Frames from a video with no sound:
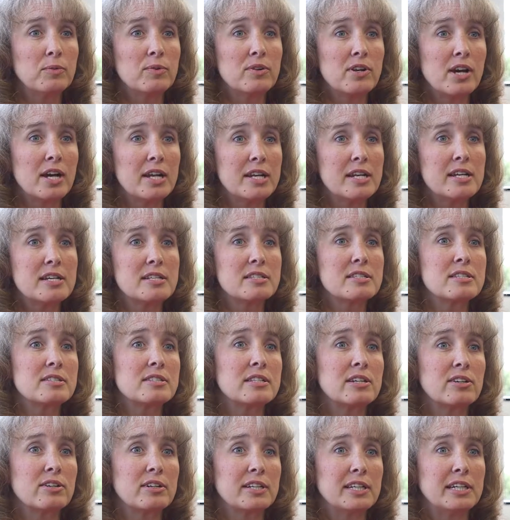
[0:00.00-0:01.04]
we're not
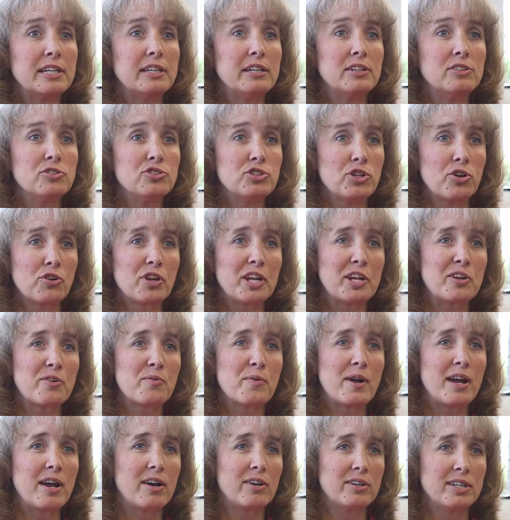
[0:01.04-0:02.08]
necessarily joking
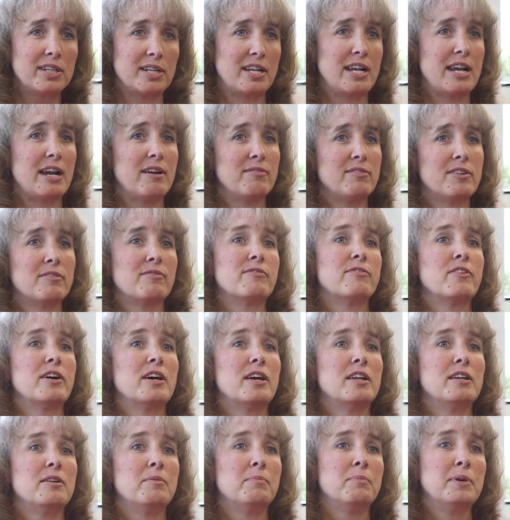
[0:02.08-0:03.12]
around and having
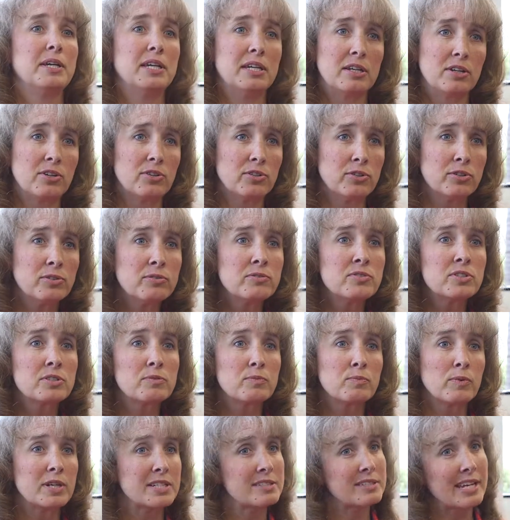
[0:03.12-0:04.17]
fun and being goofs.
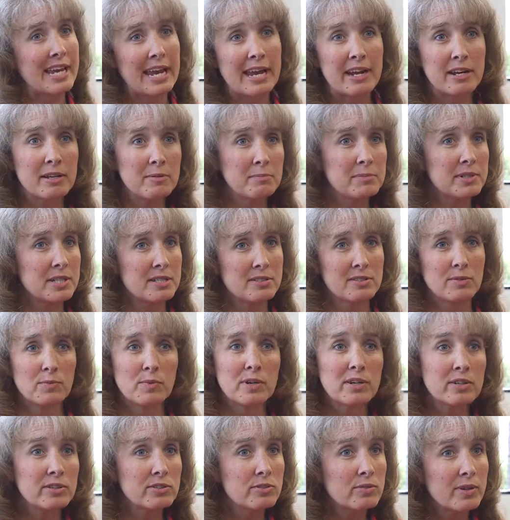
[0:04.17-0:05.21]
Russ Canup doesn't
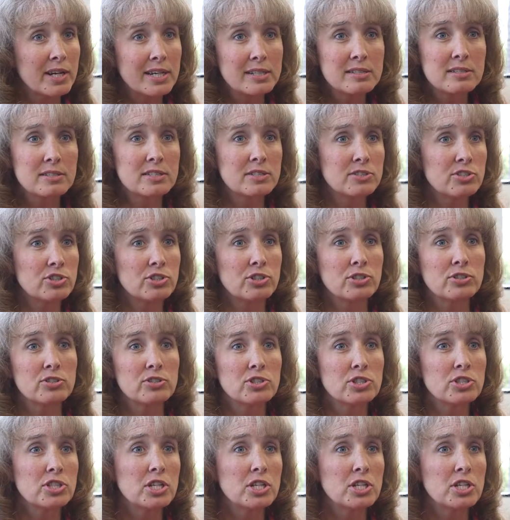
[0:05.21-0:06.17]
wear a dress to church,